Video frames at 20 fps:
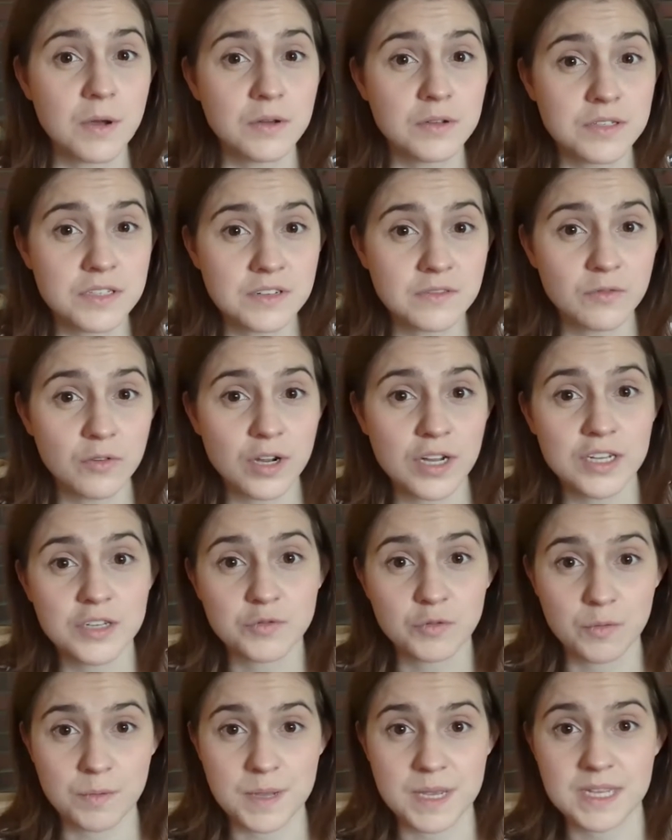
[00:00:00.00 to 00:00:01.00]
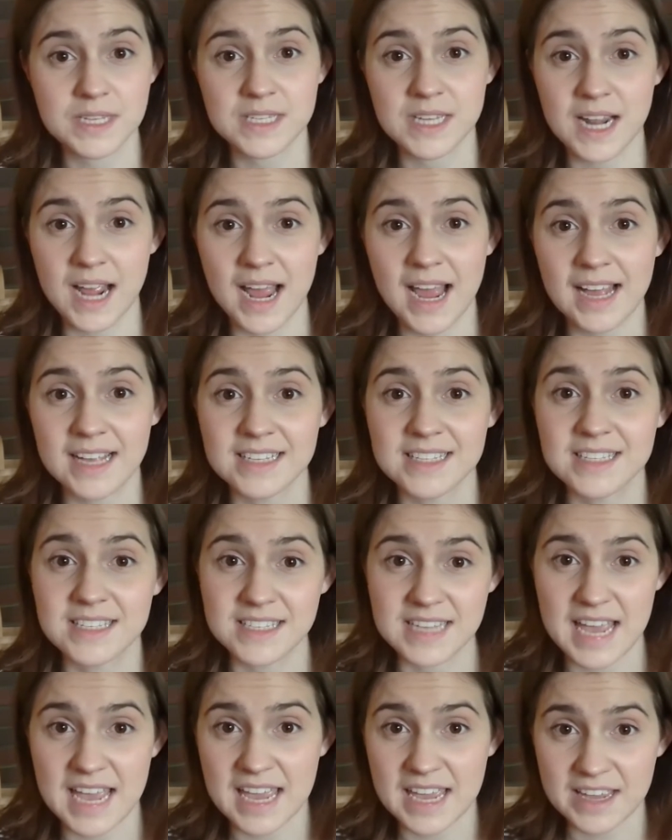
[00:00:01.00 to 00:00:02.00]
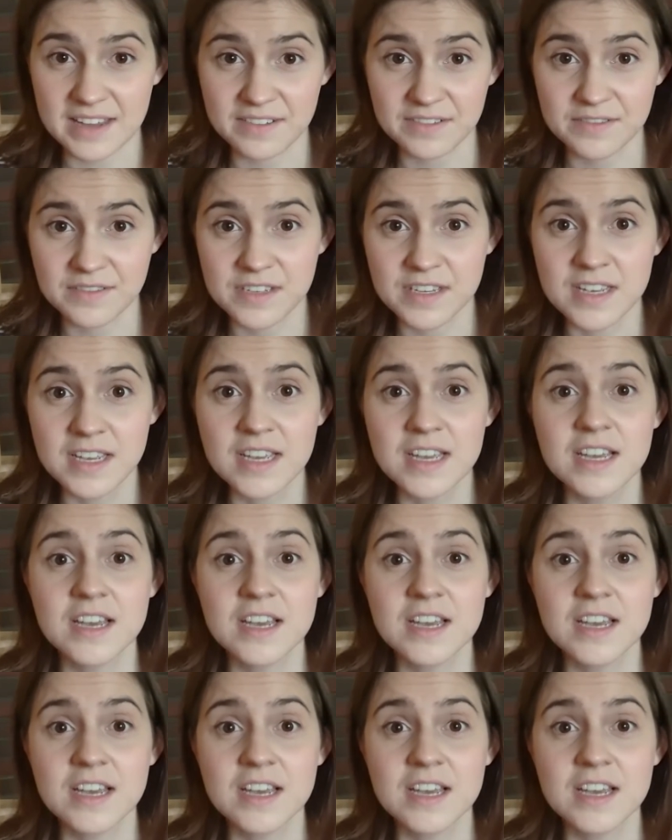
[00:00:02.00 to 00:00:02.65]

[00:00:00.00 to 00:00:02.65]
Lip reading: most of which were peas that I had saved